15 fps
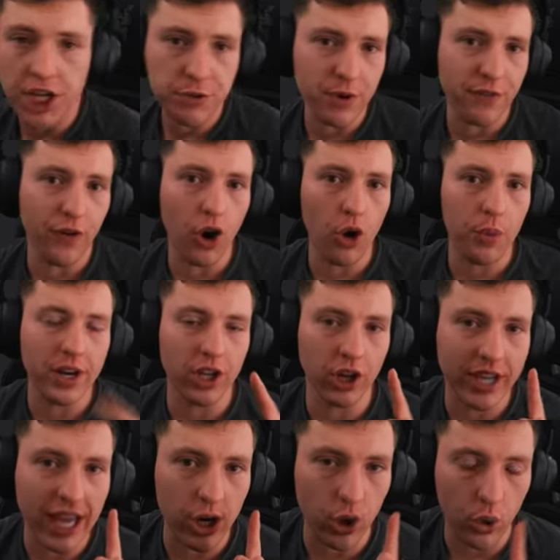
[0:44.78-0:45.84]
Just before we
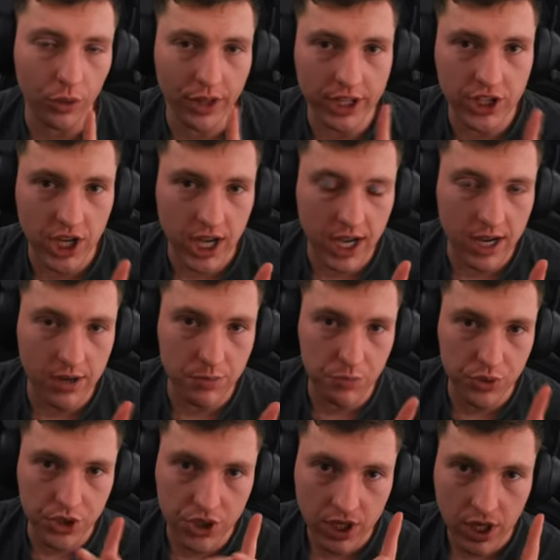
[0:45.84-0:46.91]
look at all the
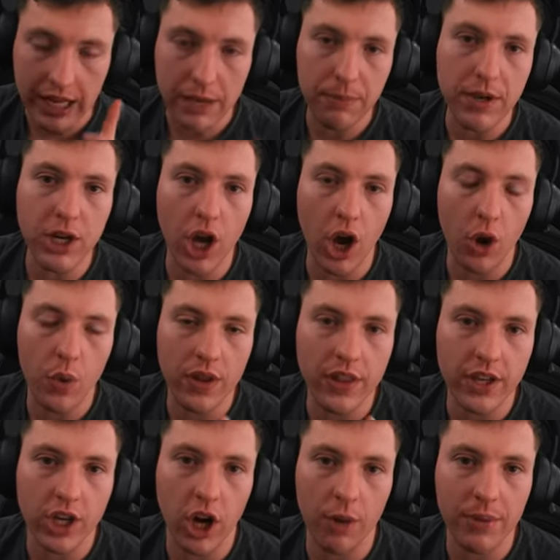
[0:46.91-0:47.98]
teams, let me know in
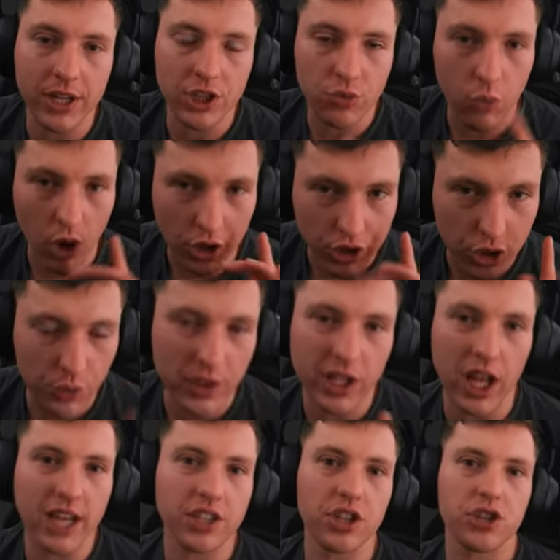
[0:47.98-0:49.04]
the comments what you
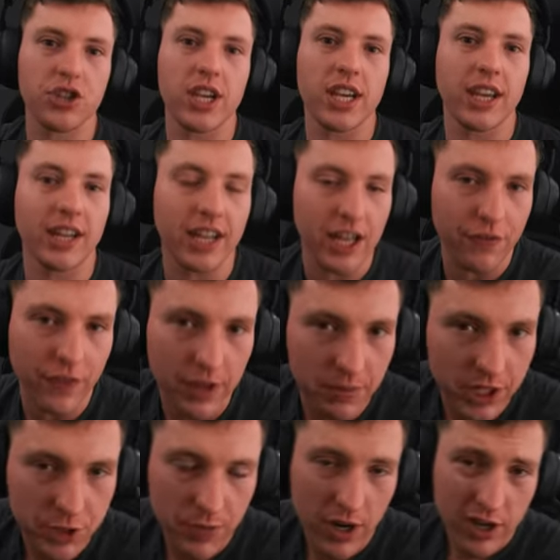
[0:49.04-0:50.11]
would like to see in an
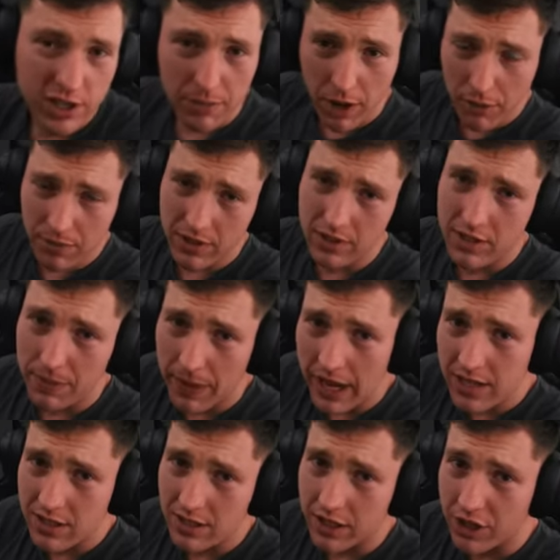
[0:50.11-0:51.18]
FM experience. I'm open to
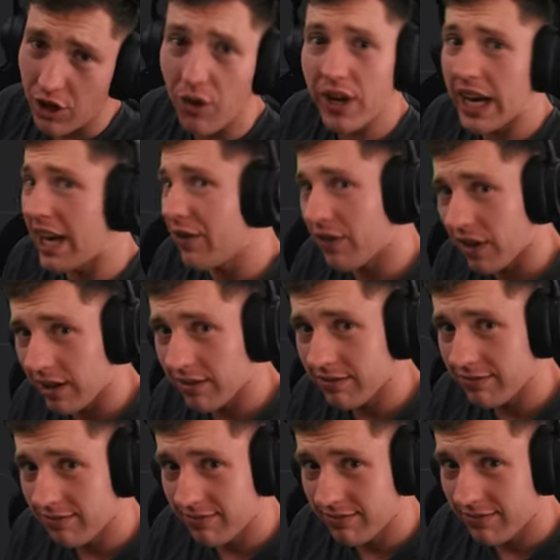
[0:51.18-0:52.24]
basically doing anything.
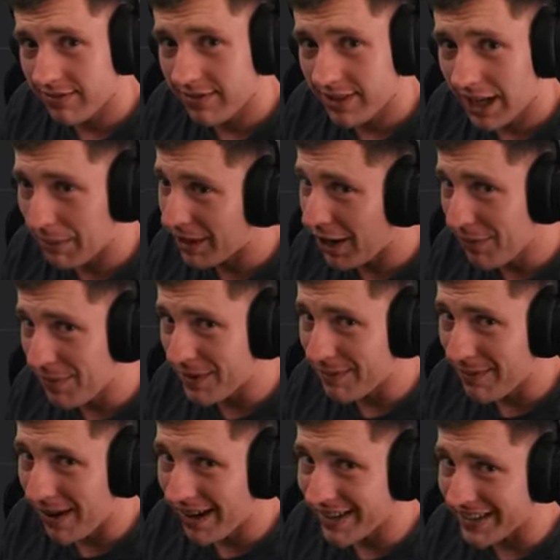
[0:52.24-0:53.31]
I'm an
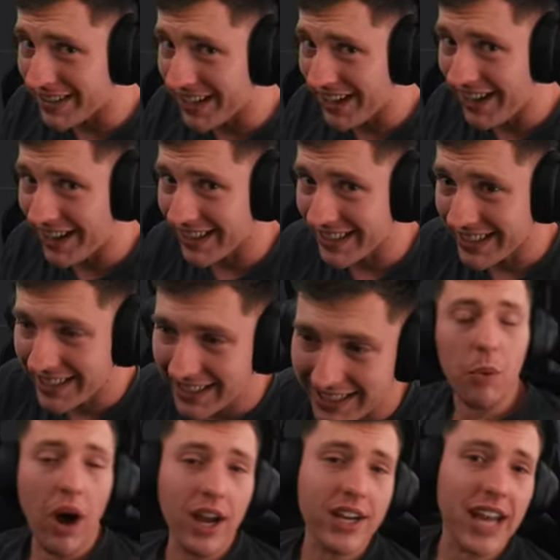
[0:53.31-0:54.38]
open-minded guy.
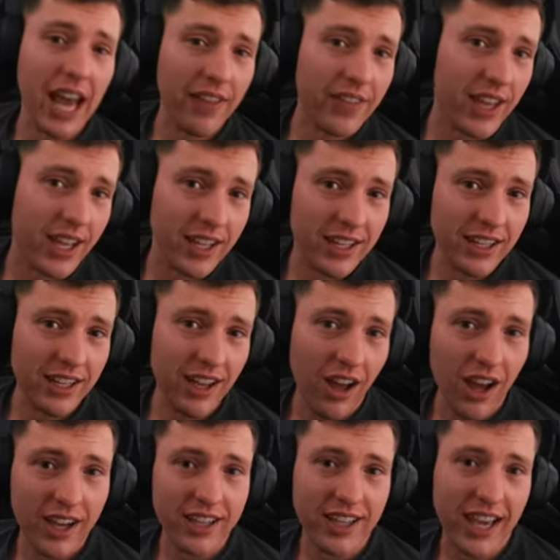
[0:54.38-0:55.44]
But while you're down there,
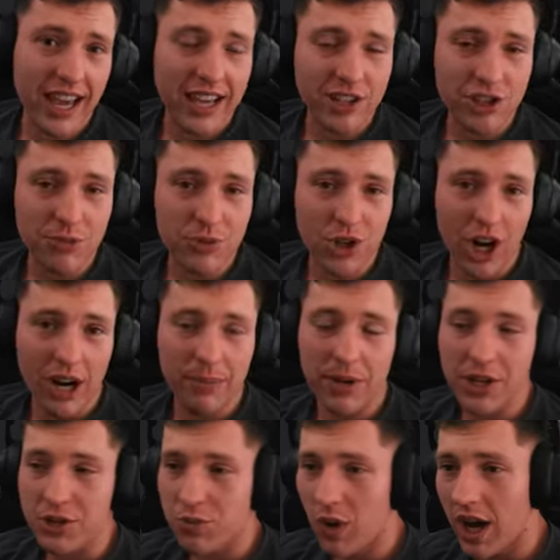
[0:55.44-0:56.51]
like and subscribe
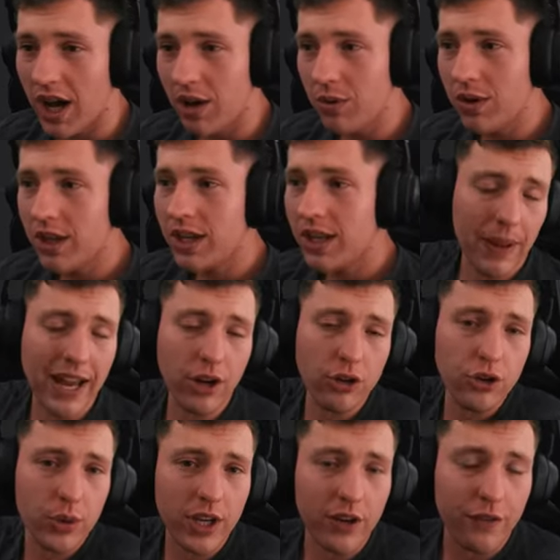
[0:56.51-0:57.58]
as well. I plan
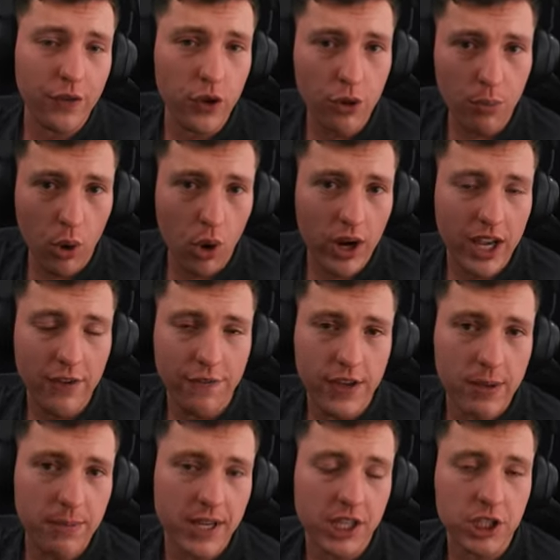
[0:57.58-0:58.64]
on doing a few more
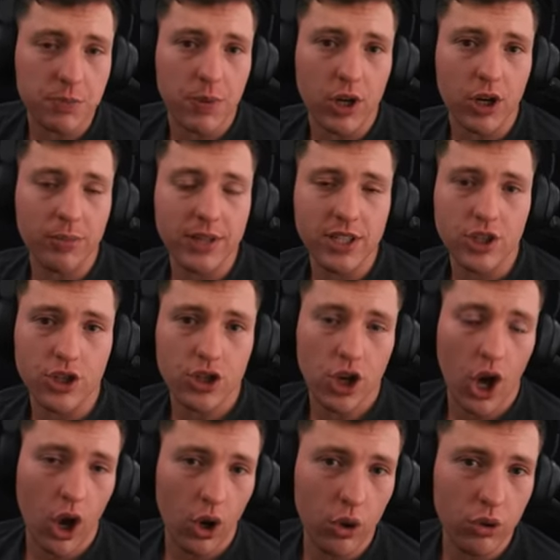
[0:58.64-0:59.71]
FM experiments,
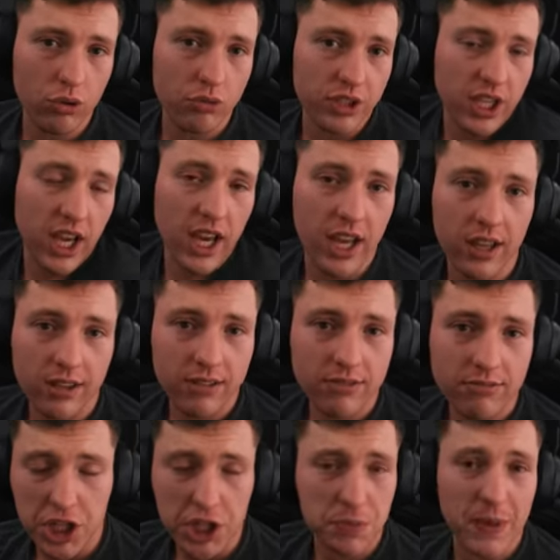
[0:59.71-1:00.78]
so yeah,
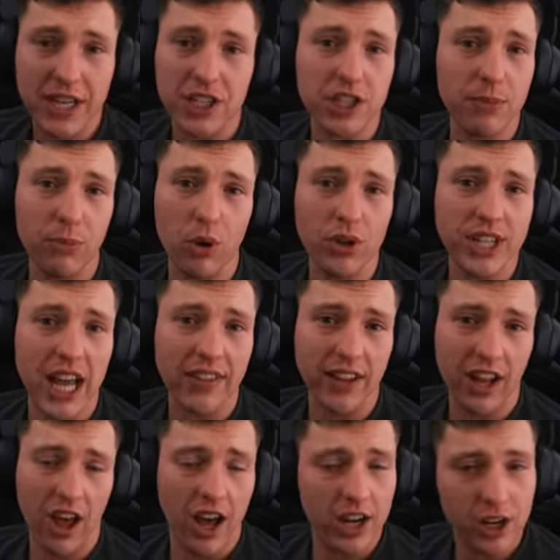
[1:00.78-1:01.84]
expect some more down
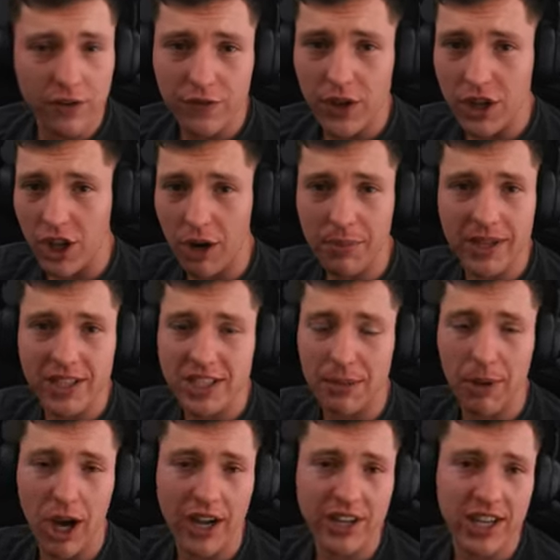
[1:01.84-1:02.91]
the line. And if you comment
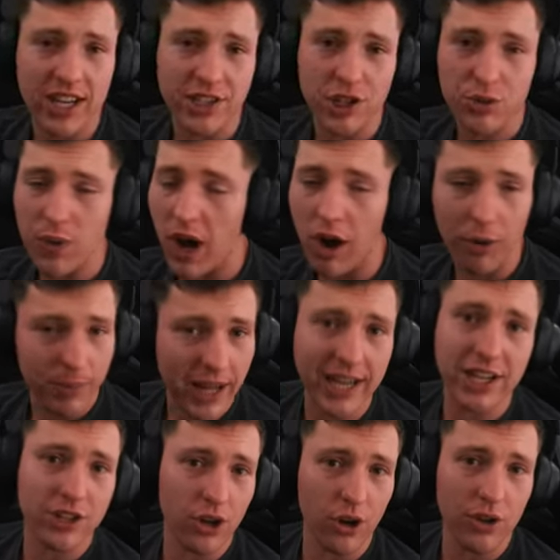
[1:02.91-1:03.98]
some ideas as well, I'll
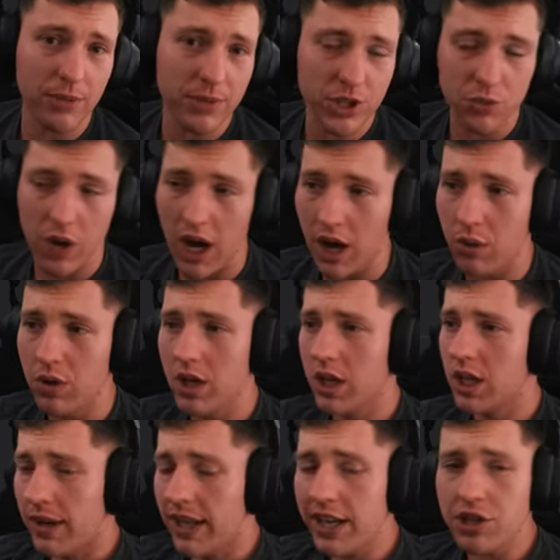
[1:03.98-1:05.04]
bloody do them as well.
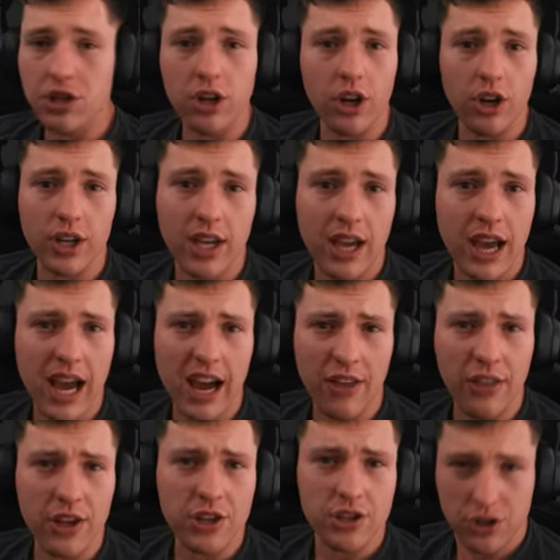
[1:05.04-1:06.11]
But let's look how
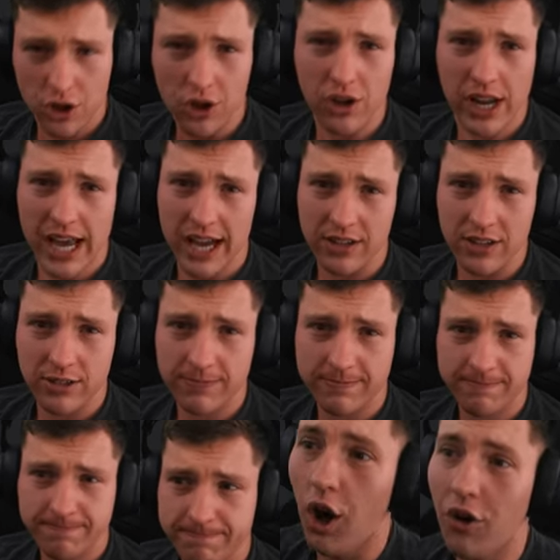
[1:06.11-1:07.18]
this turned out.
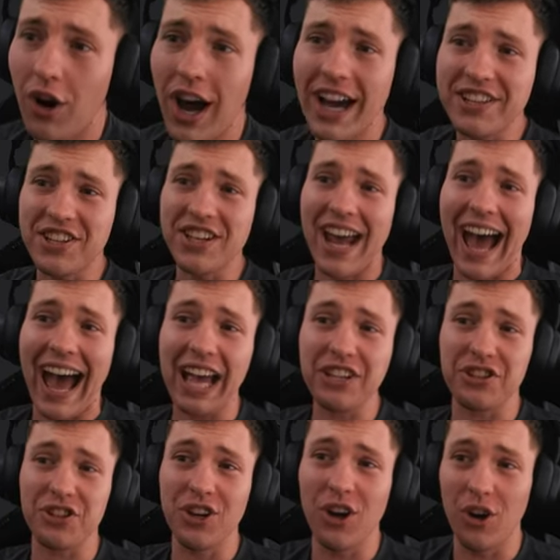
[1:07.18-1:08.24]
Alright, and
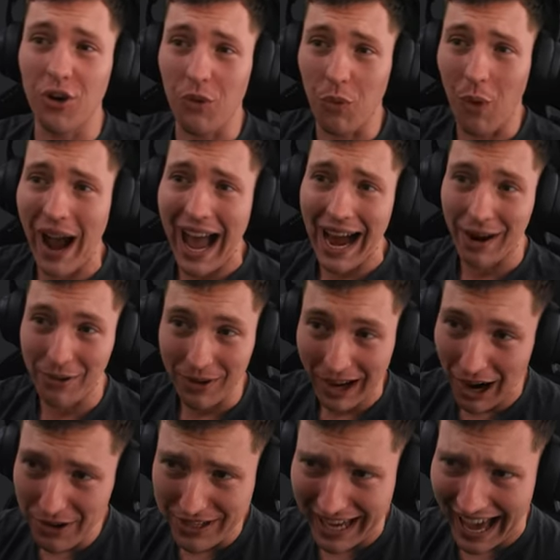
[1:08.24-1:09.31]
Arsenal, wow,
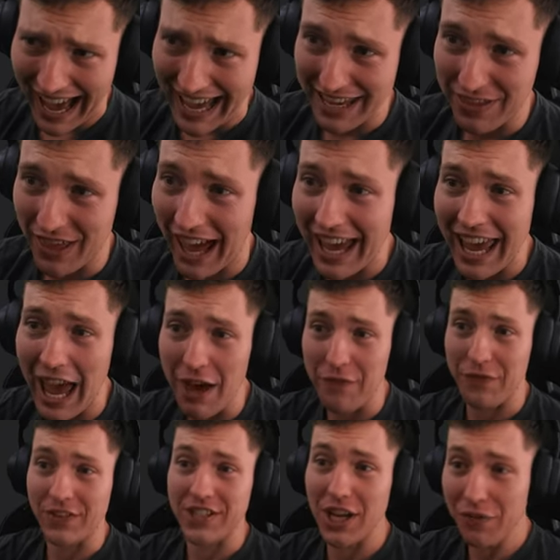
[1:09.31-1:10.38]
okay, they
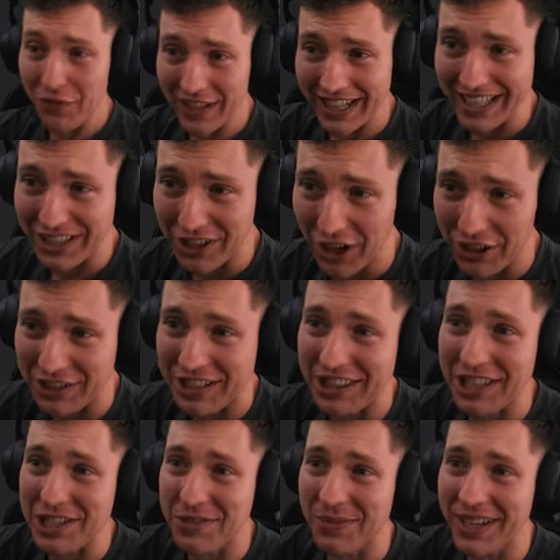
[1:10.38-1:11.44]
have definitely cooked
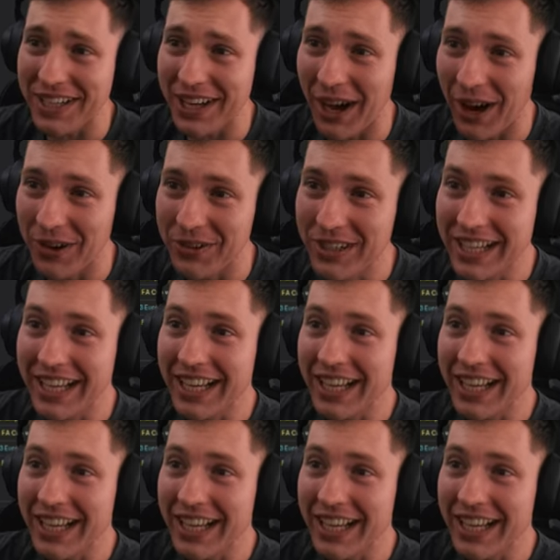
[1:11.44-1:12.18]
this window.